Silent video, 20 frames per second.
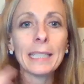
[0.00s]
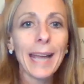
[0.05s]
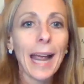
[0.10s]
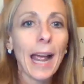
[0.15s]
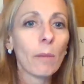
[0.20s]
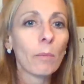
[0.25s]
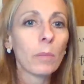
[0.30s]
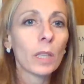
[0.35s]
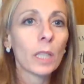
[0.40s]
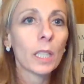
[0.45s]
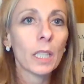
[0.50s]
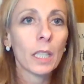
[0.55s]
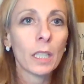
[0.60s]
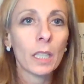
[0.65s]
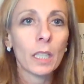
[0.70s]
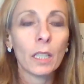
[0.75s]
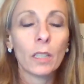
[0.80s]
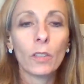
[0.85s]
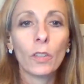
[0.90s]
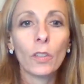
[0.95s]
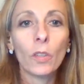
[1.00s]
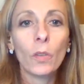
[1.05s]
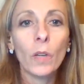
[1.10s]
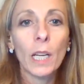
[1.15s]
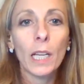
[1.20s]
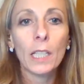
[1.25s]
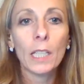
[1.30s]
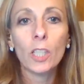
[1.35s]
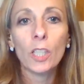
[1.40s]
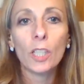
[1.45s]
dabbling in new
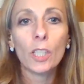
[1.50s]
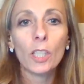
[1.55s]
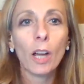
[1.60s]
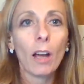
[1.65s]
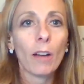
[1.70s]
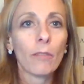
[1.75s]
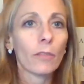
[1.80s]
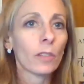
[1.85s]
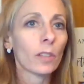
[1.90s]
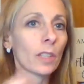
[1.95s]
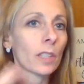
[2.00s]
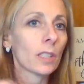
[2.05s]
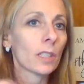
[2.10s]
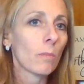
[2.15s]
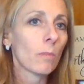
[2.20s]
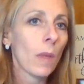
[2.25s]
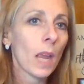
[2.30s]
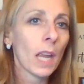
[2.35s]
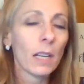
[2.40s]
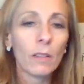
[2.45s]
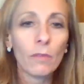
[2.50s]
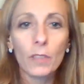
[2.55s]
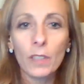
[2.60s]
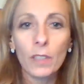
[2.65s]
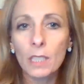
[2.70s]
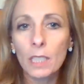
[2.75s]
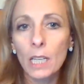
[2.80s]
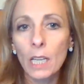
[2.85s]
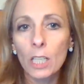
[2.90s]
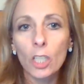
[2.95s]
age stuff or this
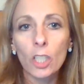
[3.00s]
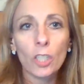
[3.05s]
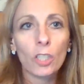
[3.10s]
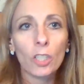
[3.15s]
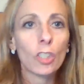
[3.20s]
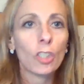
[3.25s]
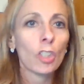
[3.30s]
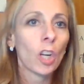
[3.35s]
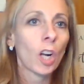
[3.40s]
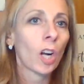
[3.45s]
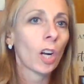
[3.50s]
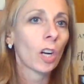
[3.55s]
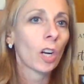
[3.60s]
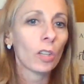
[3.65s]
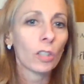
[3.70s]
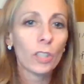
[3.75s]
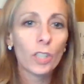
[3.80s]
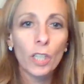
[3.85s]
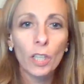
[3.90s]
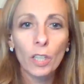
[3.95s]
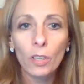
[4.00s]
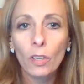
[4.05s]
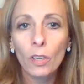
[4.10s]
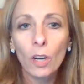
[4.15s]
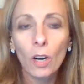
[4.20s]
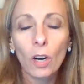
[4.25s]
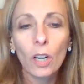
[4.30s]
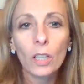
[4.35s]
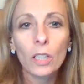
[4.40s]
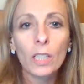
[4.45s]
manifestation junk or tarot
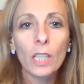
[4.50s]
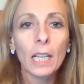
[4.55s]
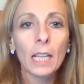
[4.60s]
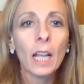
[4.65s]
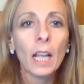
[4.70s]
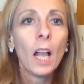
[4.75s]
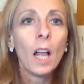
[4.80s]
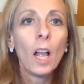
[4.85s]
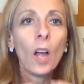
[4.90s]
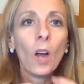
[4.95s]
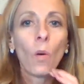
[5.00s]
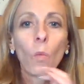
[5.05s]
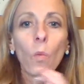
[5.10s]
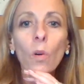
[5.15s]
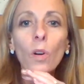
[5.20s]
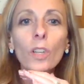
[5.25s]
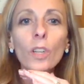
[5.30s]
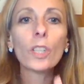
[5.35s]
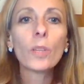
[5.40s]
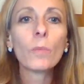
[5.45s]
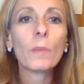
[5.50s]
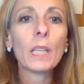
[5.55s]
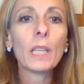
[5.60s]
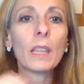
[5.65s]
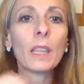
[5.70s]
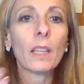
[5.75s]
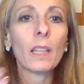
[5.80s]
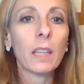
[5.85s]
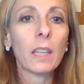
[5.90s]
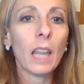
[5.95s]
cards, like we're to be
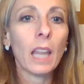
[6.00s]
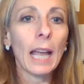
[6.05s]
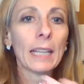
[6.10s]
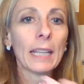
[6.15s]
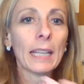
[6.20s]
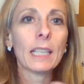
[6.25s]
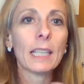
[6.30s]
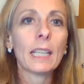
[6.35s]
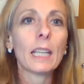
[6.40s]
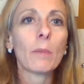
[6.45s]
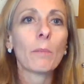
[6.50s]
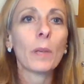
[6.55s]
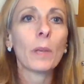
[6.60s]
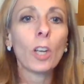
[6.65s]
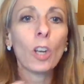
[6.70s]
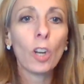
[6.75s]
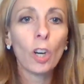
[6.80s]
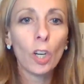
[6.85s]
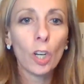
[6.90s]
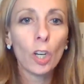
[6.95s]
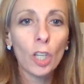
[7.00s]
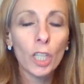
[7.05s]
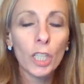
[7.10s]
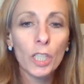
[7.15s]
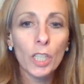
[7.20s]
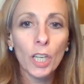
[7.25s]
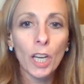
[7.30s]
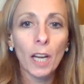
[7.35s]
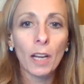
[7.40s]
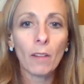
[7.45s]
the light, to keep
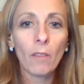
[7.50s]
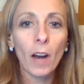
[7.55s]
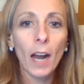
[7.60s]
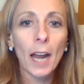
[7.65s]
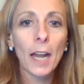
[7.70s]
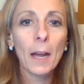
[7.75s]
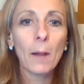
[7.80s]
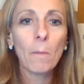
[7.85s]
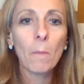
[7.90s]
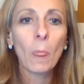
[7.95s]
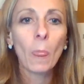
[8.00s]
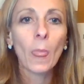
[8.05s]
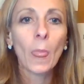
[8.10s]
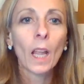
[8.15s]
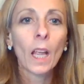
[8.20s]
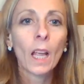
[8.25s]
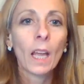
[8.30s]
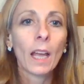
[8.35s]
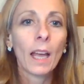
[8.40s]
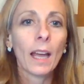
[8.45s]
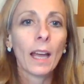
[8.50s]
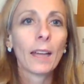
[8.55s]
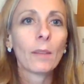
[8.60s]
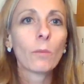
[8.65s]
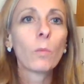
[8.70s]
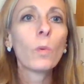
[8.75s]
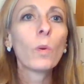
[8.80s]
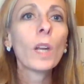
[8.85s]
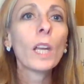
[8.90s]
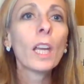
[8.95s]
encouraging, right?
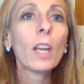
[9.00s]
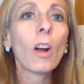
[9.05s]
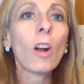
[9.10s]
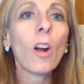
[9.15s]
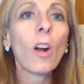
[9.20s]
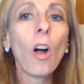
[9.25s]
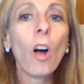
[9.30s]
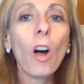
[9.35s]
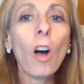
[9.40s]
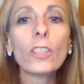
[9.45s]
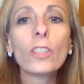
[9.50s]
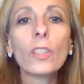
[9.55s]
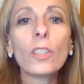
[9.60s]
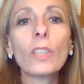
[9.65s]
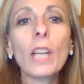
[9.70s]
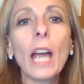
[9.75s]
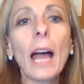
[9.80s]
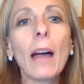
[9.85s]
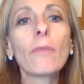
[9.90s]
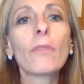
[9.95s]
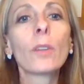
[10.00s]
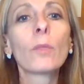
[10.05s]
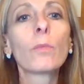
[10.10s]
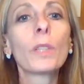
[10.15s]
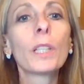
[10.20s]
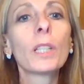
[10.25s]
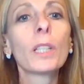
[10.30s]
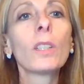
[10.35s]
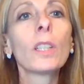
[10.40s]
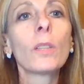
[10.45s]
And we are also to have the
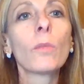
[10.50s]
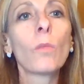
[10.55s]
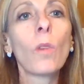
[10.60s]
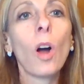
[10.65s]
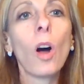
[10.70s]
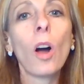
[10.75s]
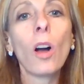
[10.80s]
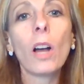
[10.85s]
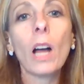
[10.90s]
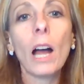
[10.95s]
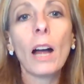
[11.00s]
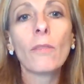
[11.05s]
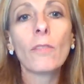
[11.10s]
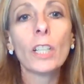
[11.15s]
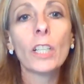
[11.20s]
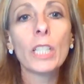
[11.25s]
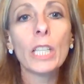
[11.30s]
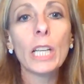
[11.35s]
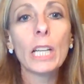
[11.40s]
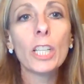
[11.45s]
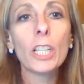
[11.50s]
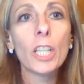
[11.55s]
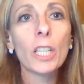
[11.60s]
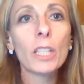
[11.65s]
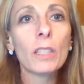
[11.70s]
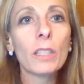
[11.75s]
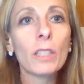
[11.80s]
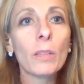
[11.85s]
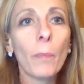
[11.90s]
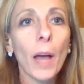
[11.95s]
real and raw
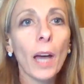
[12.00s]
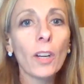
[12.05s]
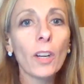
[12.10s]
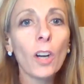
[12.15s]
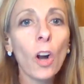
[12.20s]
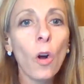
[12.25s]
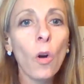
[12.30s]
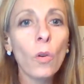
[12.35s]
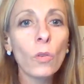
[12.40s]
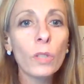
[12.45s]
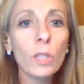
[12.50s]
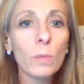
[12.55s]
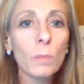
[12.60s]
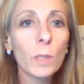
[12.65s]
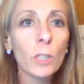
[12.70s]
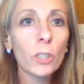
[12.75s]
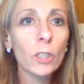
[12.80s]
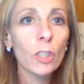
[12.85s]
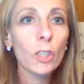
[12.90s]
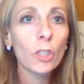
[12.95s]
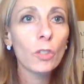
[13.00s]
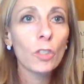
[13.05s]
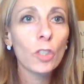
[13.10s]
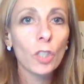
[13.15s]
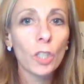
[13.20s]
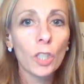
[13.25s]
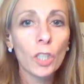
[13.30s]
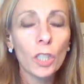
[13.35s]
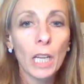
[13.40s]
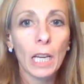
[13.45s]
conversations about our own spiritual
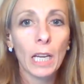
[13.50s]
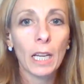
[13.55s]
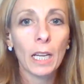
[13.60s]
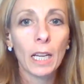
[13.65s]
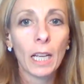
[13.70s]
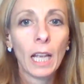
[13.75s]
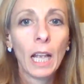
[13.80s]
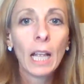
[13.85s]
journey.